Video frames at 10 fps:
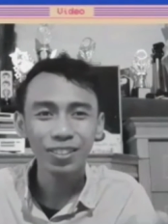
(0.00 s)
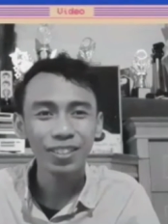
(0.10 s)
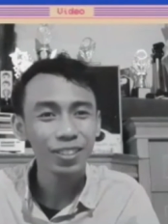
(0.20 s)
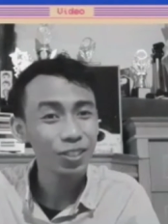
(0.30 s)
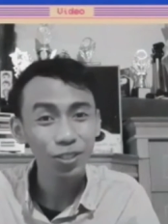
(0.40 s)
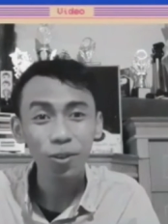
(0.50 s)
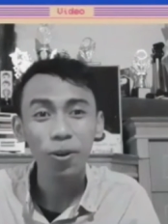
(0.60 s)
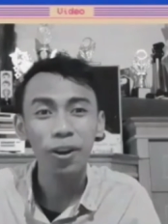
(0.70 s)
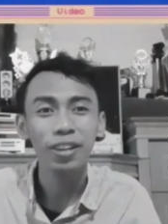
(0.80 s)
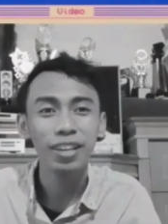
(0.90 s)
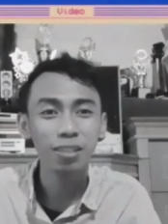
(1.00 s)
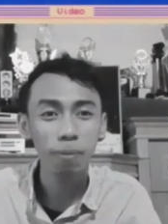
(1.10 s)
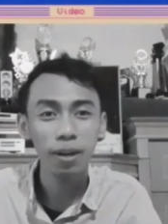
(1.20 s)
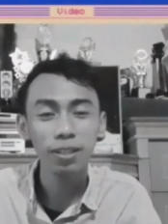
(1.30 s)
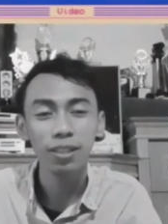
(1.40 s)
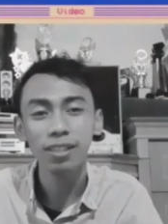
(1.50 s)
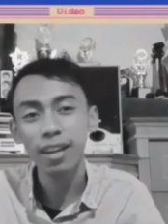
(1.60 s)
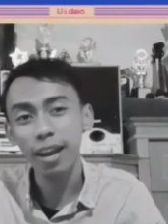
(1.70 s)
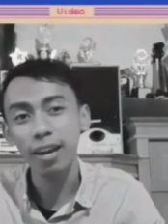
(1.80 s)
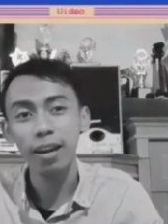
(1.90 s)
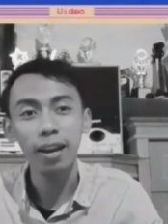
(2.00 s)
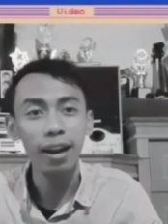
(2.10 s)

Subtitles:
short explanation can